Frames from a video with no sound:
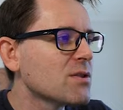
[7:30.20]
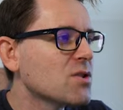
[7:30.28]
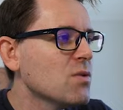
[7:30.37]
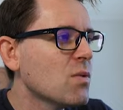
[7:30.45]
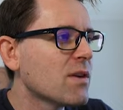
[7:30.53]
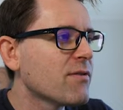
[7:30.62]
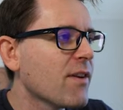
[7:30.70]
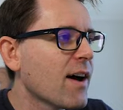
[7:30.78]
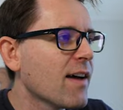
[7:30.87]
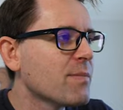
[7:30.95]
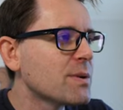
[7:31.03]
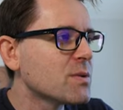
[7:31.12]
in
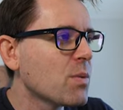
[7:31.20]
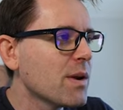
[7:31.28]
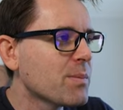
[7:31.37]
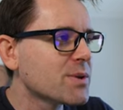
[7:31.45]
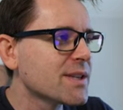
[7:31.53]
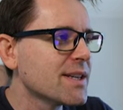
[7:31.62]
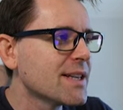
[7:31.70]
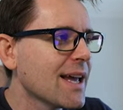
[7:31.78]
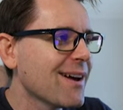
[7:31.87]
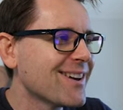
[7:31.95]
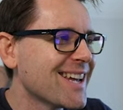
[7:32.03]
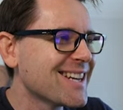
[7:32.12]
215, put 20%
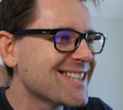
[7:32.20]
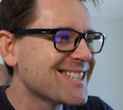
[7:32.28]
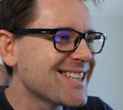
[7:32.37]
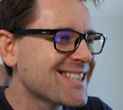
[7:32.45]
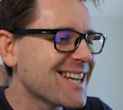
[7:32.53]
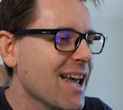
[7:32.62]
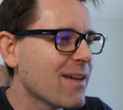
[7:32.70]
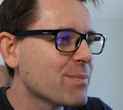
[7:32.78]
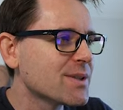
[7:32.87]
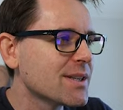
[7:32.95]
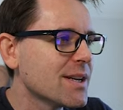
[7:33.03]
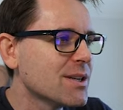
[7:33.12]
down at
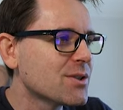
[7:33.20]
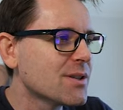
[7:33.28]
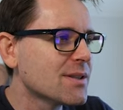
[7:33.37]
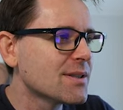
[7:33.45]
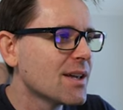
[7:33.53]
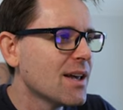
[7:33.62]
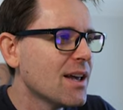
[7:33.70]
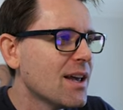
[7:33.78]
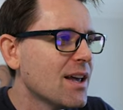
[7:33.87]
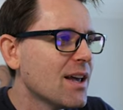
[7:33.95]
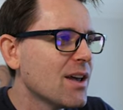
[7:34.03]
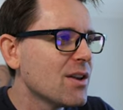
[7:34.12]
6.5% interest,
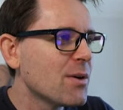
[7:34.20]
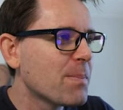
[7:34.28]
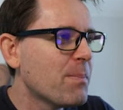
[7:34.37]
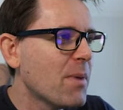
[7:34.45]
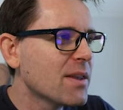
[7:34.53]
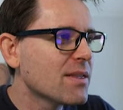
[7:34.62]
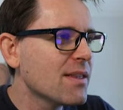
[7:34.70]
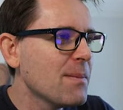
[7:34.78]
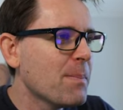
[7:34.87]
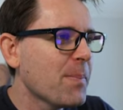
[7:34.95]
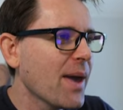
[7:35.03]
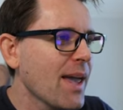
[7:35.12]
your
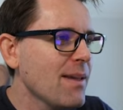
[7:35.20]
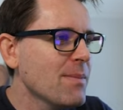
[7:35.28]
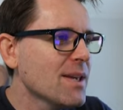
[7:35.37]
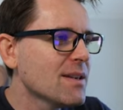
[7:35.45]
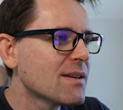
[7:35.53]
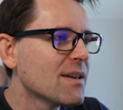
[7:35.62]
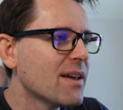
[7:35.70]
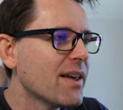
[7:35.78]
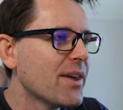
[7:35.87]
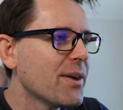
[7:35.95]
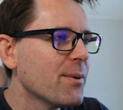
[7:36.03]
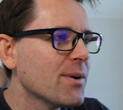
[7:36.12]
monthly payment
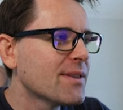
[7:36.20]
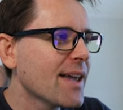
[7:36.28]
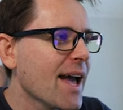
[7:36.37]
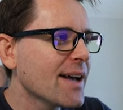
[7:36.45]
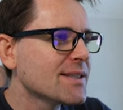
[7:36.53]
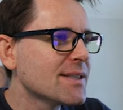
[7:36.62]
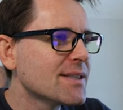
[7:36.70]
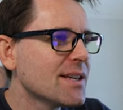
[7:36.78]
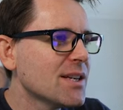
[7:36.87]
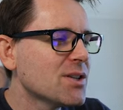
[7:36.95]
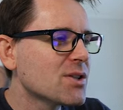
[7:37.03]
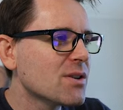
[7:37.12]
with taxes
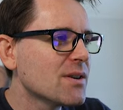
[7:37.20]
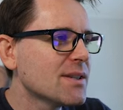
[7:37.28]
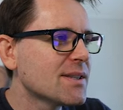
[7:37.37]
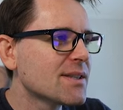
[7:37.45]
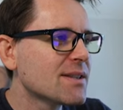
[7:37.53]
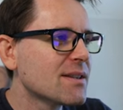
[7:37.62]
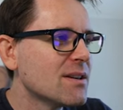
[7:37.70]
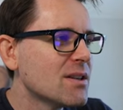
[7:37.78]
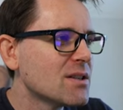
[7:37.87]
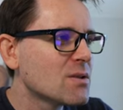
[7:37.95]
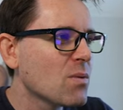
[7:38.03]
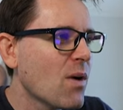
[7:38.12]
and insurance,
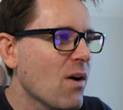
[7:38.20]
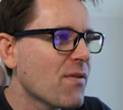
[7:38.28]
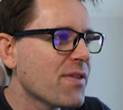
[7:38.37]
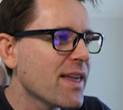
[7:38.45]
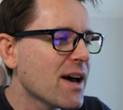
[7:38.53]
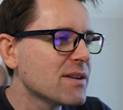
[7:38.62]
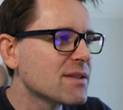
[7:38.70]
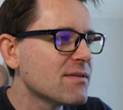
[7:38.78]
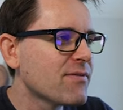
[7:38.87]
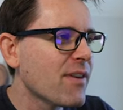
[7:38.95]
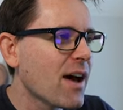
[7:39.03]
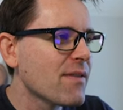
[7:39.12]

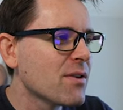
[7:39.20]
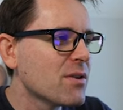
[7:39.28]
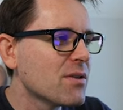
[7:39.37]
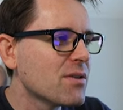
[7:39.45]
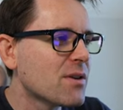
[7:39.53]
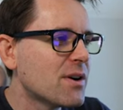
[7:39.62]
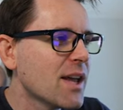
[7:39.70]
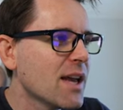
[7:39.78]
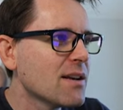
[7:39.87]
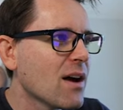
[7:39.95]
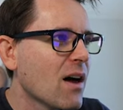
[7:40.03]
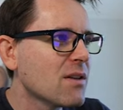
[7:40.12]

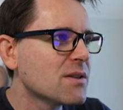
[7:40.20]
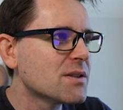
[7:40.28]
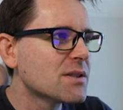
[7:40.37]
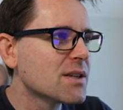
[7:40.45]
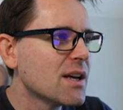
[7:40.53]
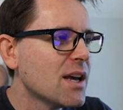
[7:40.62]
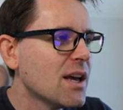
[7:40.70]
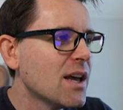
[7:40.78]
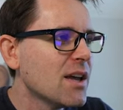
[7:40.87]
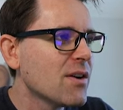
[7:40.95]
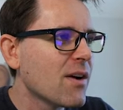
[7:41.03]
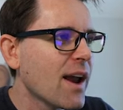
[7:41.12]
$12,538.
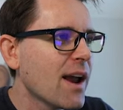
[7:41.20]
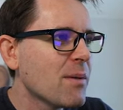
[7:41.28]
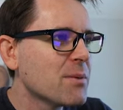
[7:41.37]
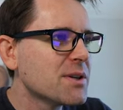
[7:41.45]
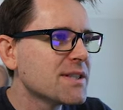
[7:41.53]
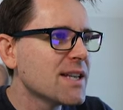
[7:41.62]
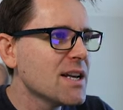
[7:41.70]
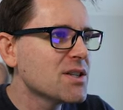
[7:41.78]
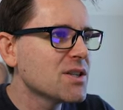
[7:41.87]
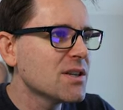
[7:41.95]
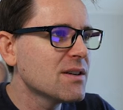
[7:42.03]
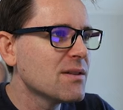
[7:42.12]
Your
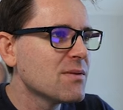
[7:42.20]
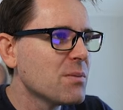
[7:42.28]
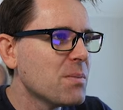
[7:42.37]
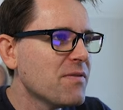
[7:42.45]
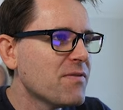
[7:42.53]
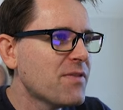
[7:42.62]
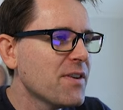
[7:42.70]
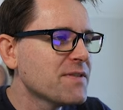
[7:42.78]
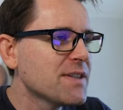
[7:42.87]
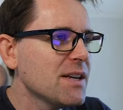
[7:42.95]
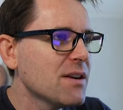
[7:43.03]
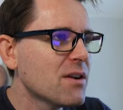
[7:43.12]
amortization would be
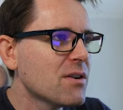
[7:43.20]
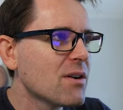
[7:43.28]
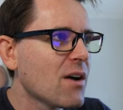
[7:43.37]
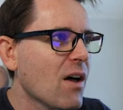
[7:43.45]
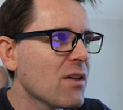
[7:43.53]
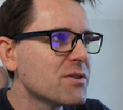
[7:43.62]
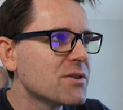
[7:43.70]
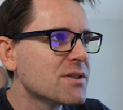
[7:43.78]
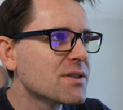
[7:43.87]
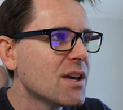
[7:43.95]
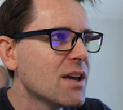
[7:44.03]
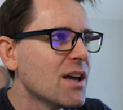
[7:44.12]

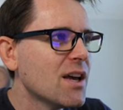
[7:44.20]
$1,500.